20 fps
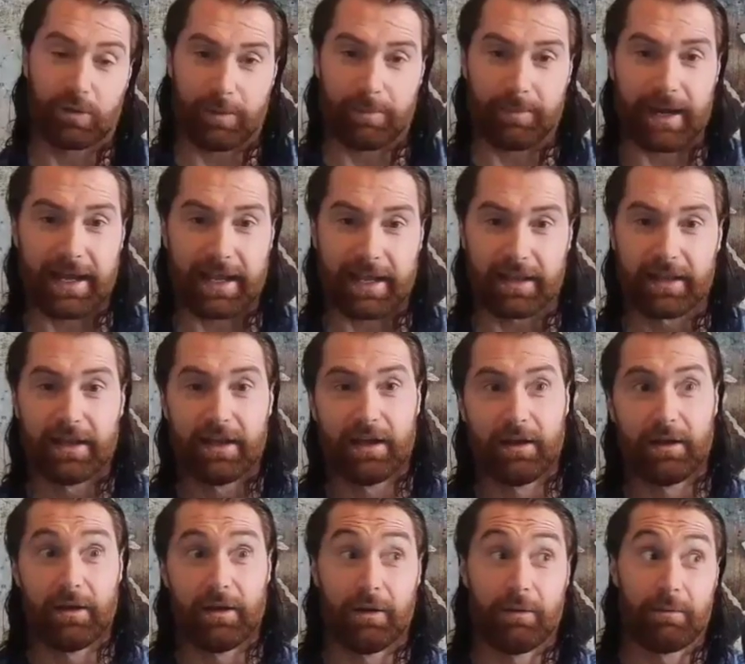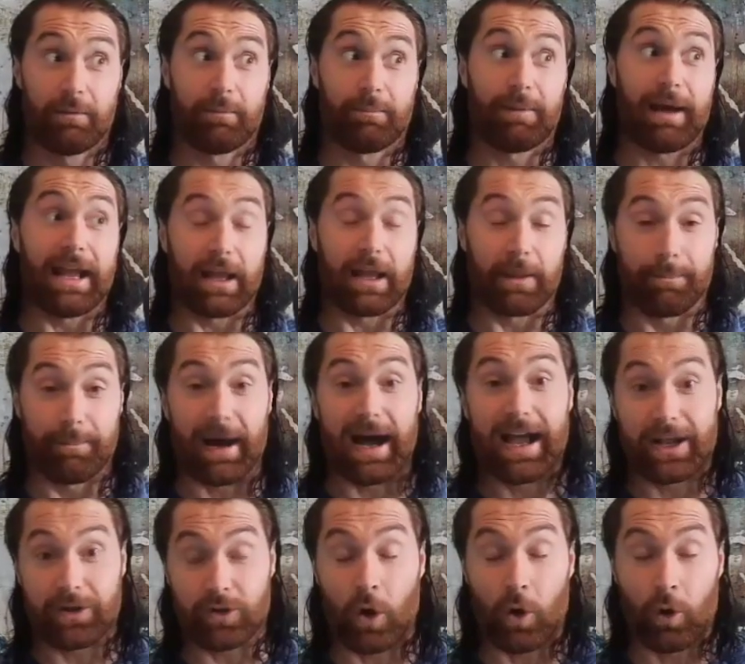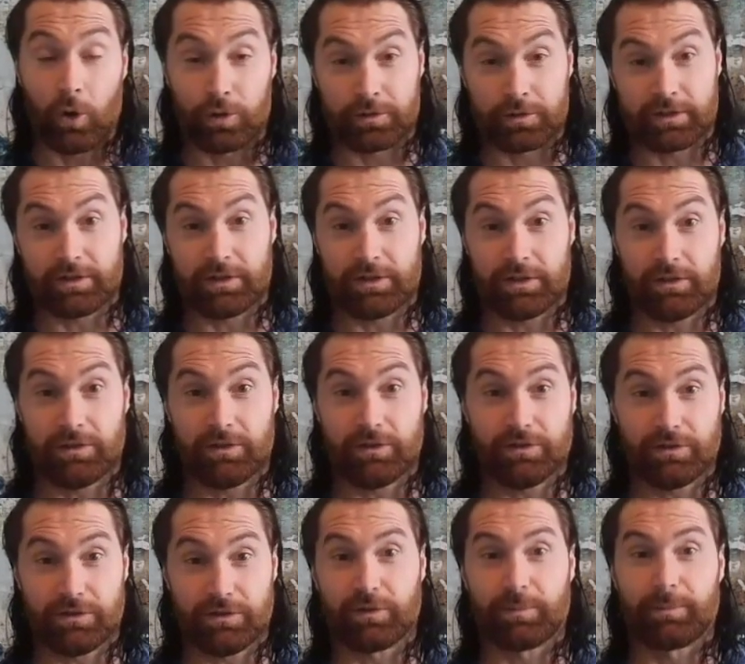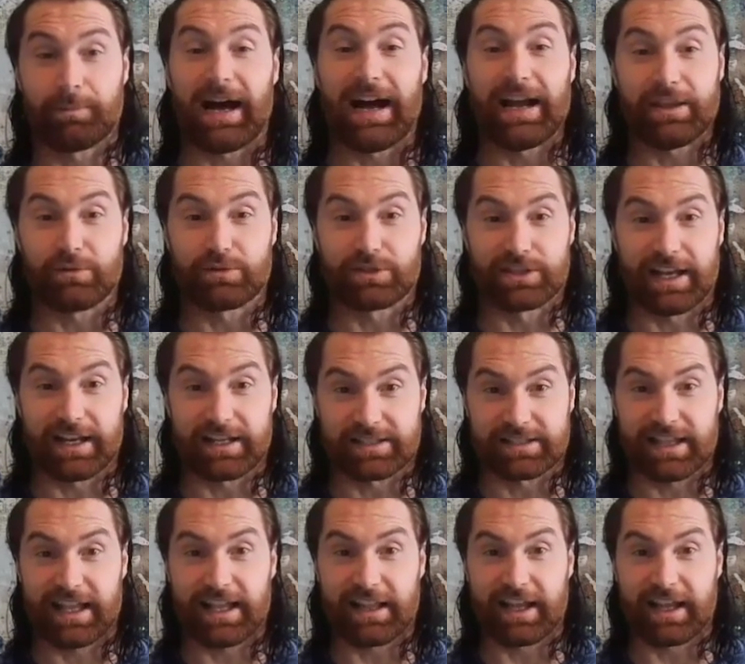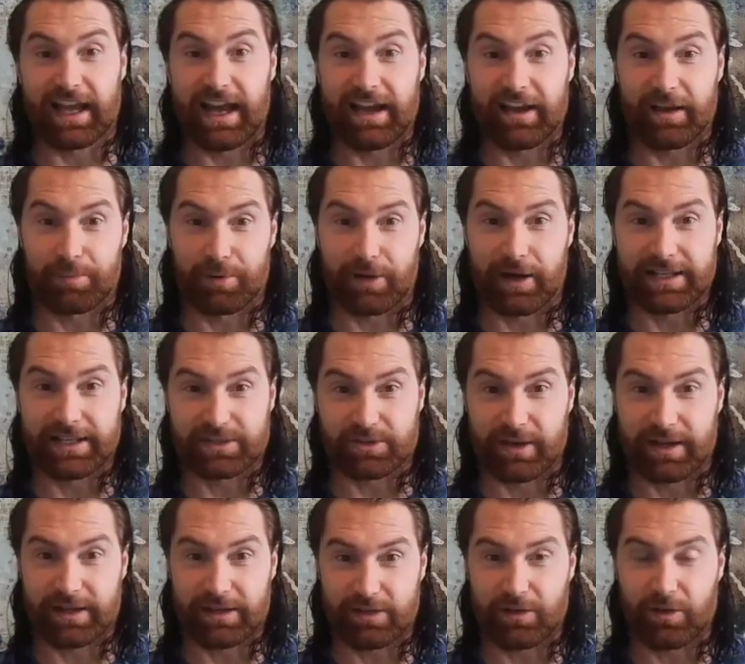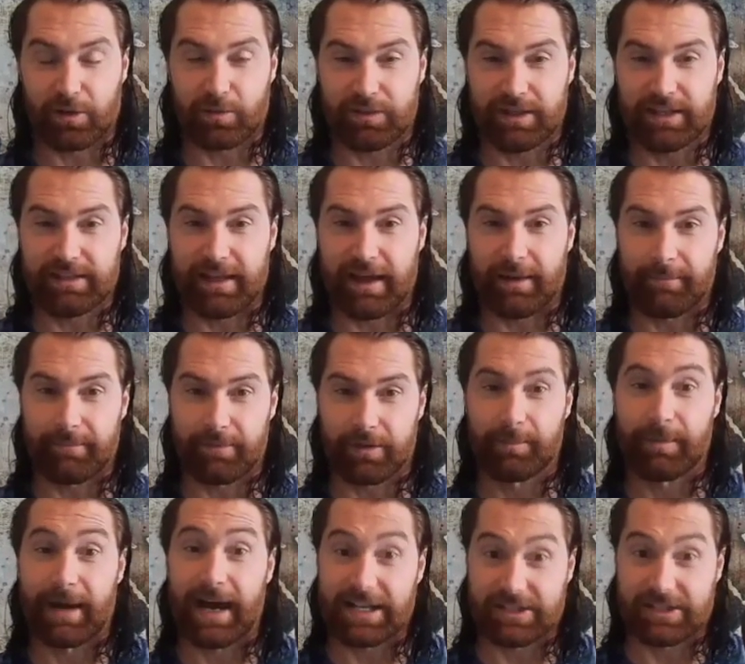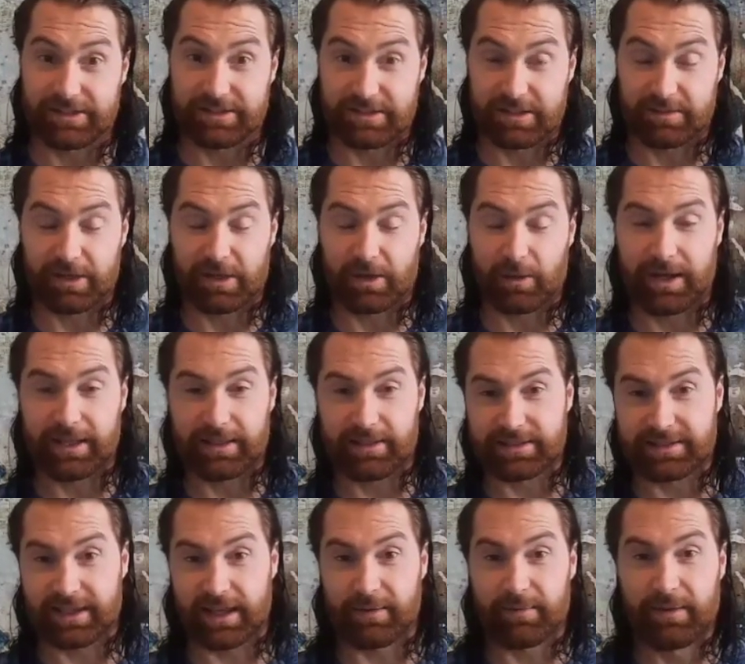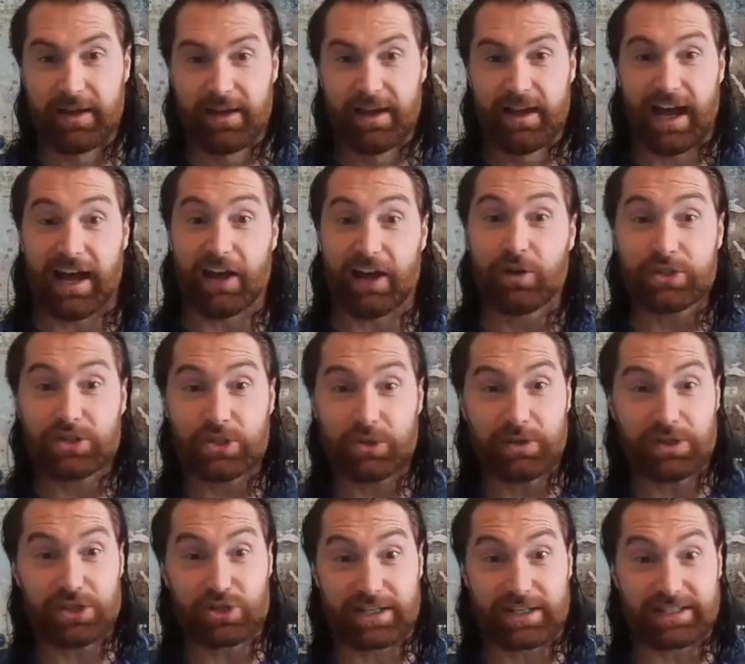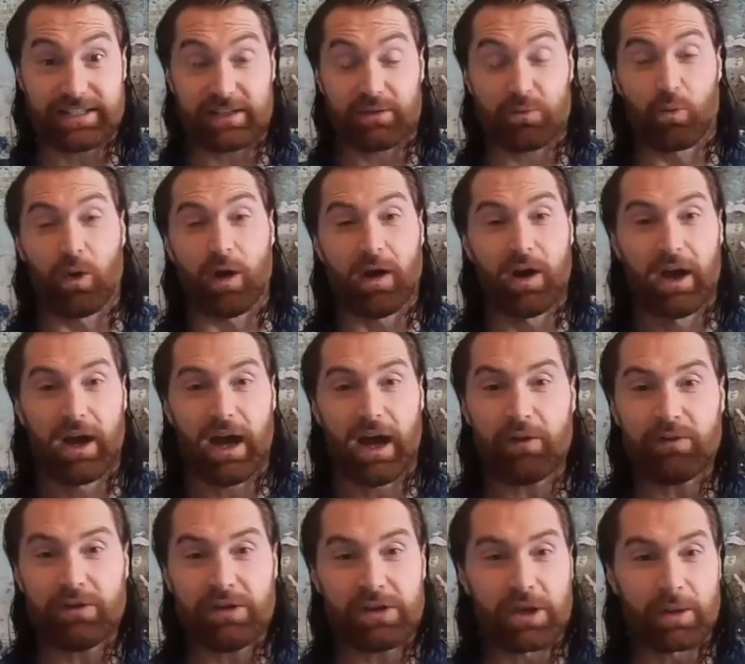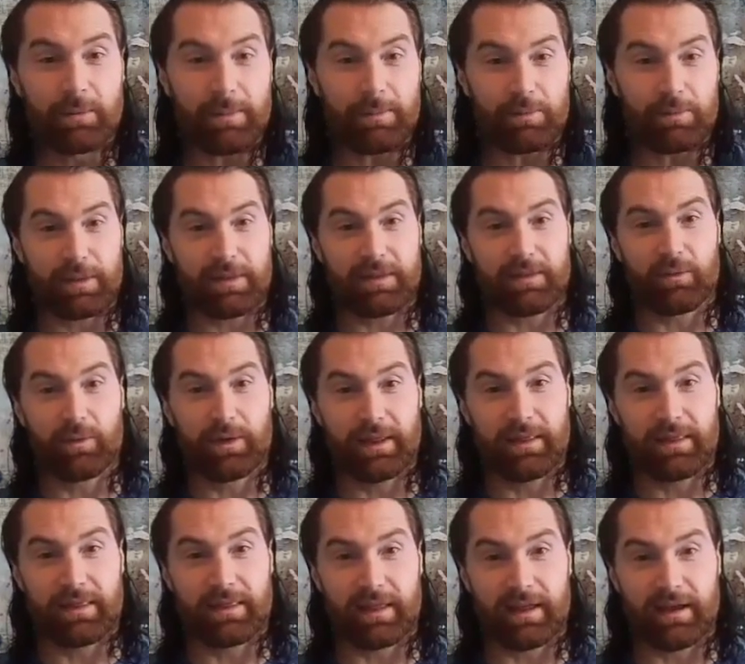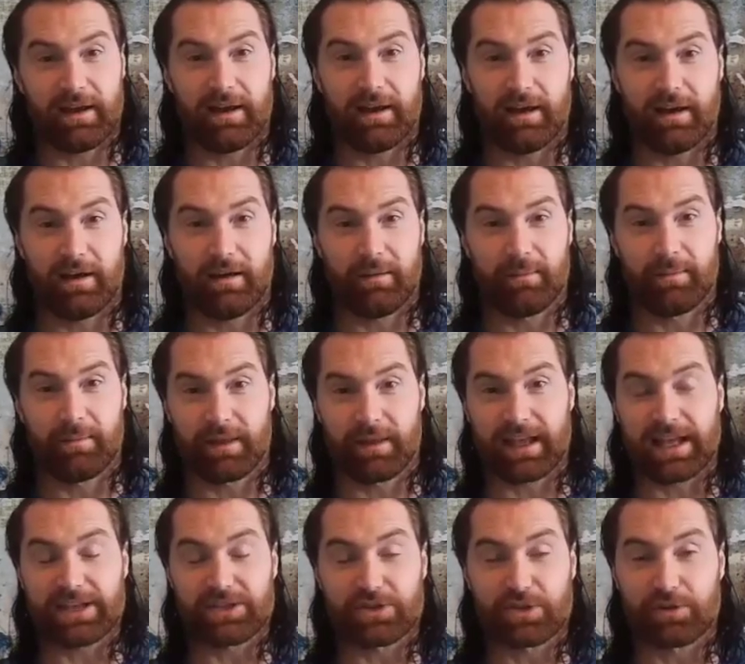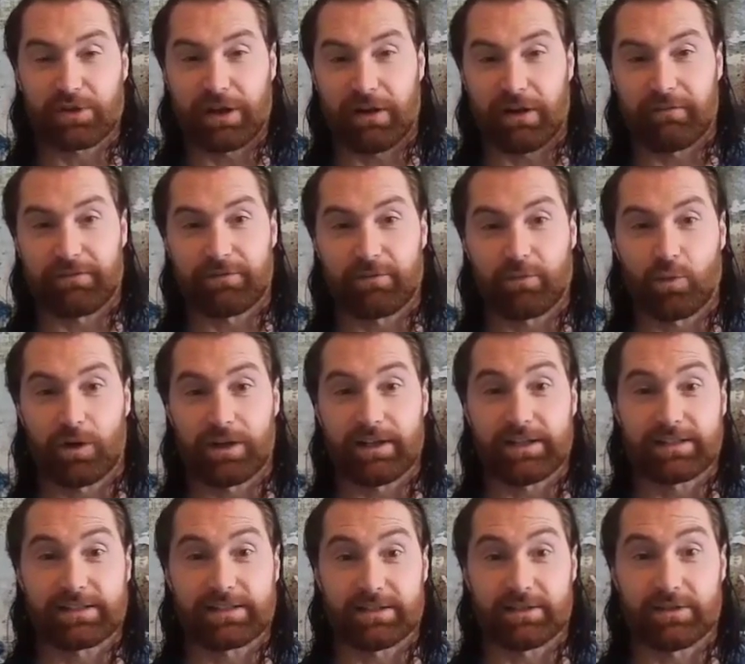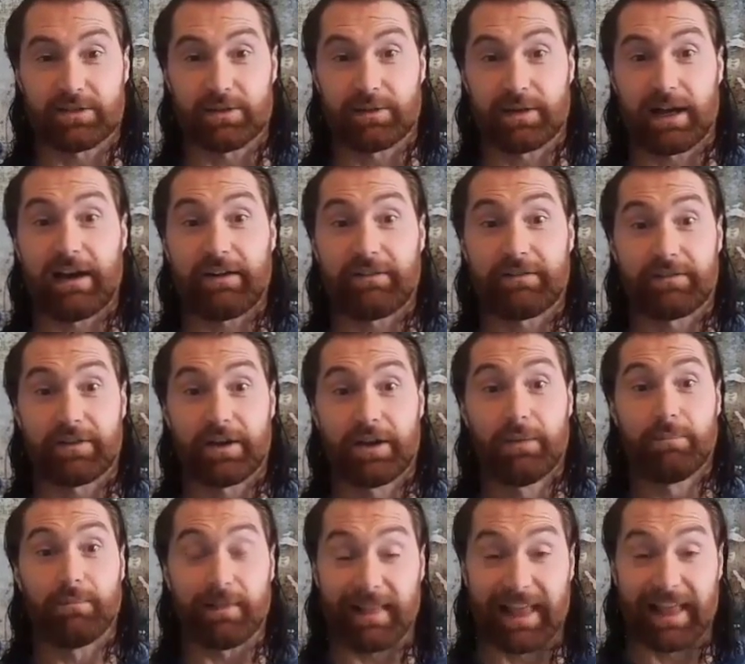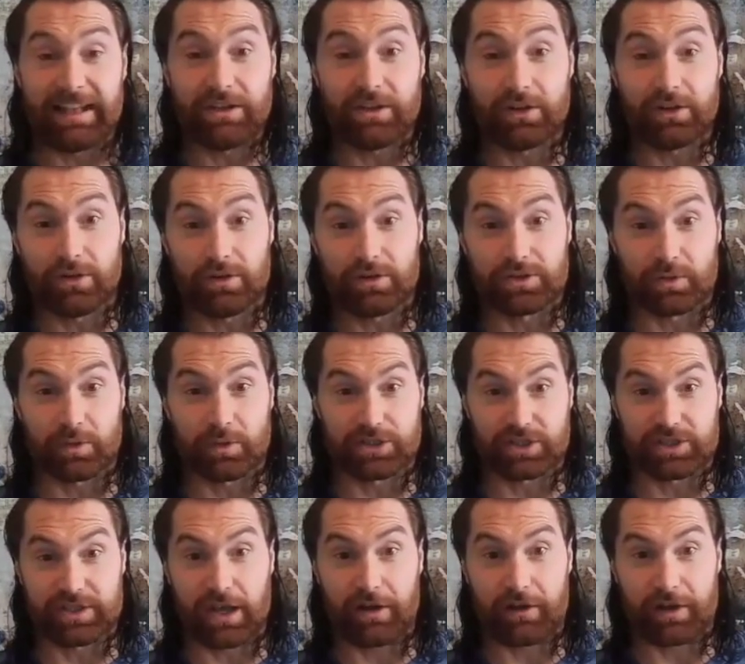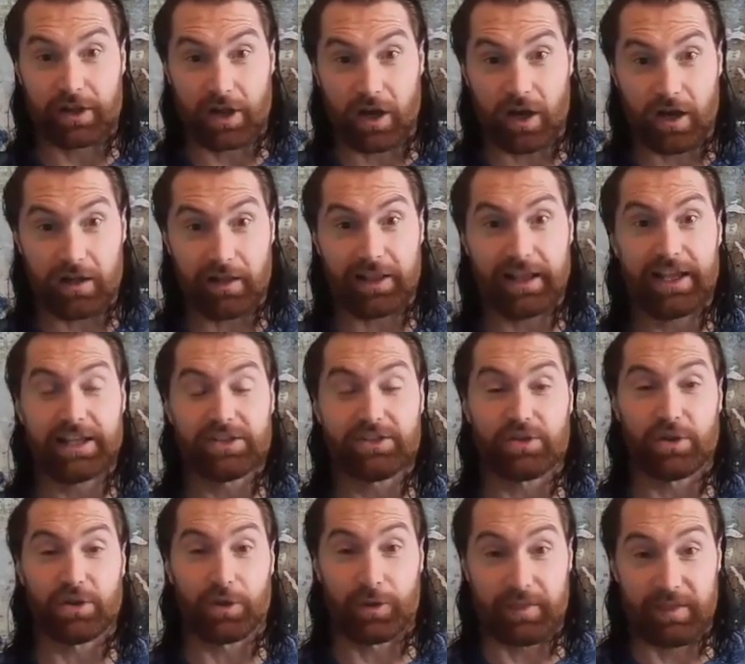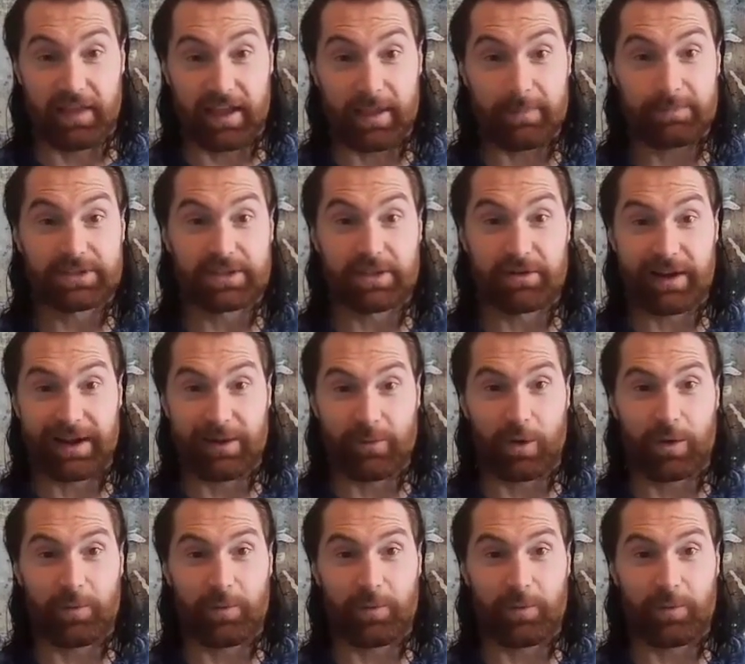you're buying a buy and hold, you can buy usually at a slightly higher price, right? You don't need the margins to be quite the same. I'm also interested, how did you come up with the category of wanting to have millennials who are just out of college, in the hipster area?